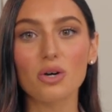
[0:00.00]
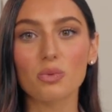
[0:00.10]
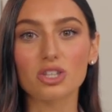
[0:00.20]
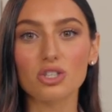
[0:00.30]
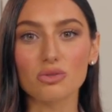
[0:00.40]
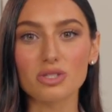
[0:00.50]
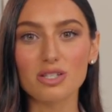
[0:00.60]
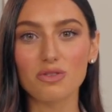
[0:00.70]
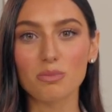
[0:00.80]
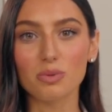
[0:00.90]
with the use
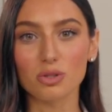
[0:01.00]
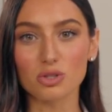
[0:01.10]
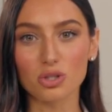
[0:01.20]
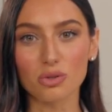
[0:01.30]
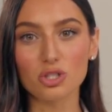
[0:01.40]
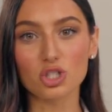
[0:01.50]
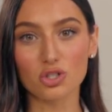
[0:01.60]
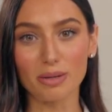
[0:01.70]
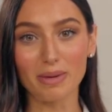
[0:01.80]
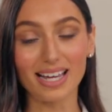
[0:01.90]
of the Bluetooth,
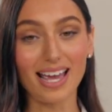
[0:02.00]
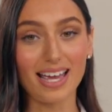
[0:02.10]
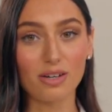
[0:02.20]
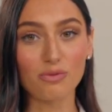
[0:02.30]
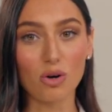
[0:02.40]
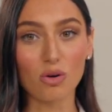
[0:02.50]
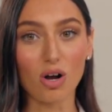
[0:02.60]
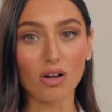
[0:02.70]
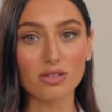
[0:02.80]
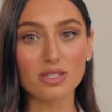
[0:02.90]
streaming, and phone
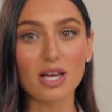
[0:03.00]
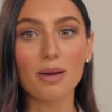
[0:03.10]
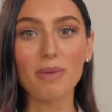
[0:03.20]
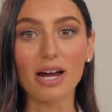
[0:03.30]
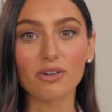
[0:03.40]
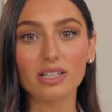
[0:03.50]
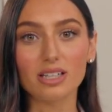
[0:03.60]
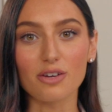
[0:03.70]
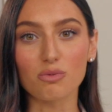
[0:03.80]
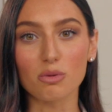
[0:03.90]
calls, battery
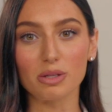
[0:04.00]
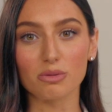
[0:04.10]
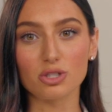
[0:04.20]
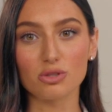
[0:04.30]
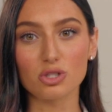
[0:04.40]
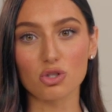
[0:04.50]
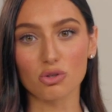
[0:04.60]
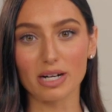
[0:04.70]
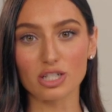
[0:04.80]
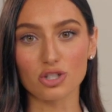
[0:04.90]
life will be reduced to a
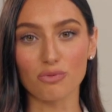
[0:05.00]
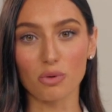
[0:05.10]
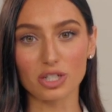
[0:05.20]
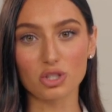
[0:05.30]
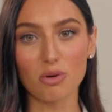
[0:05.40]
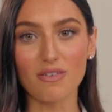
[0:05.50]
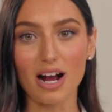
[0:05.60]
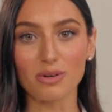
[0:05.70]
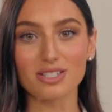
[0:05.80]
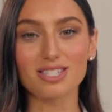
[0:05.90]
range of 4 to 12
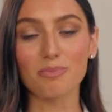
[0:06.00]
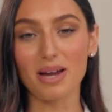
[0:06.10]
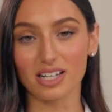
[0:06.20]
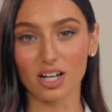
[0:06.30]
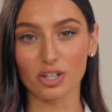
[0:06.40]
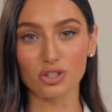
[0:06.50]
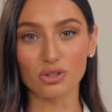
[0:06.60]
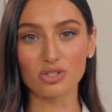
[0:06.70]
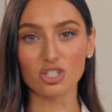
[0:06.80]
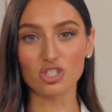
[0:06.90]
hours depending on your
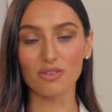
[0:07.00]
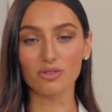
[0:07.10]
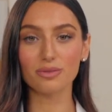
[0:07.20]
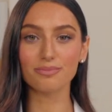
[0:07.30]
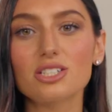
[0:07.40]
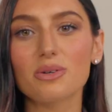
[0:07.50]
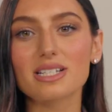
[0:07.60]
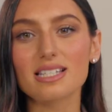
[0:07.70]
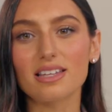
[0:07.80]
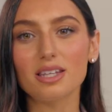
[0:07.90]
usage level. To
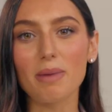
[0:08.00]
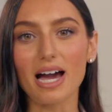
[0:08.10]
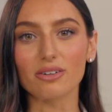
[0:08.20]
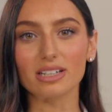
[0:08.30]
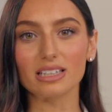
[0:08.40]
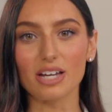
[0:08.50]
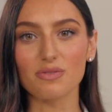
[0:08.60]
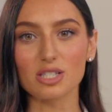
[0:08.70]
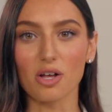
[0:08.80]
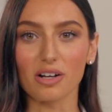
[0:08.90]
extend the battery life
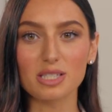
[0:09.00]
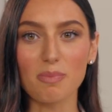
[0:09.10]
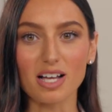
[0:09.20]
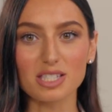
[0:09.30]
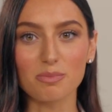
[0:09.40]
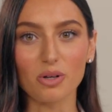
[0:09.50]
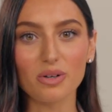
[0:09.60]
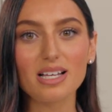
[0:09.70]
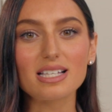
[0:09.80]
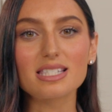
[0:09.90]
as long as
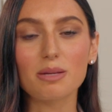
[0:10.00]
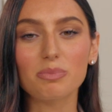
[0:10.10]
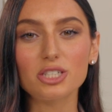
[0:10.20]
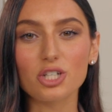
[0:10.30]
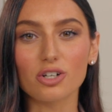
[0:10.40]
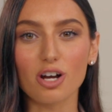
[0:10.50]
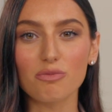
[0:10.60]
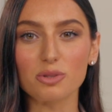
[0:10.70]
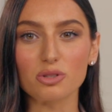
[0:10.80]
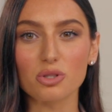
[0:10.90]
possible, simply turn
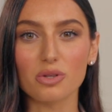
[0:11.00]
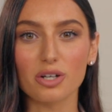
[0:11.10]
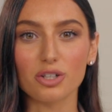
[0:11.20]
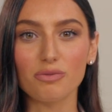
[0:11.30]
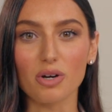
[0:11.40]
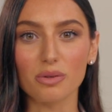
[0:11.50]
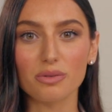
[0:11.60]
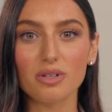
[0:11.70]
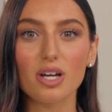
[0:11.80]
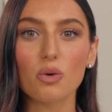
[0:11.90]
off Bluetooth on your
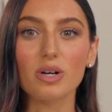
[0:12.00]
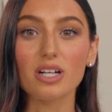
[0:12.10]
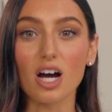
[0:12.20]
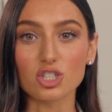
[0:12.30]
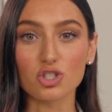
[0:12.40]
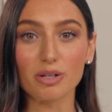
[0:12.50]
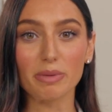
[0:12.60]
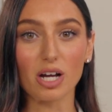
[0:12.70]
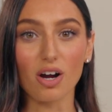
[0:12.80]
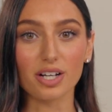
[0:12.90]
phone when not
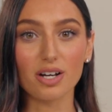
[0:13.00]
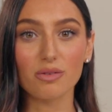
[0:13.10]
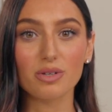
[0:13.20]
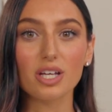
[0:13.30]
streaming audio.